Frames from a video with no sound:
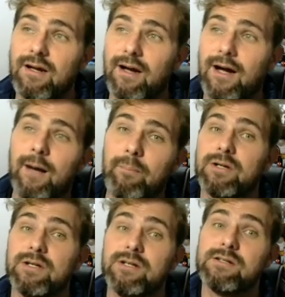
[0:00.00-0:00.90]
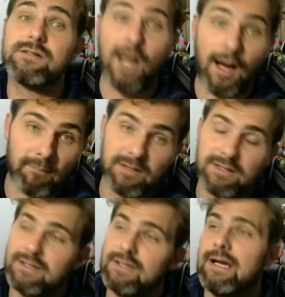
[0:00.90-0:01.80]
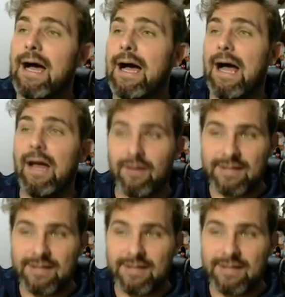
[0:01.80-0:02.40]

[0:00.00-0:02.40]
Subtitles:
up dumb. And I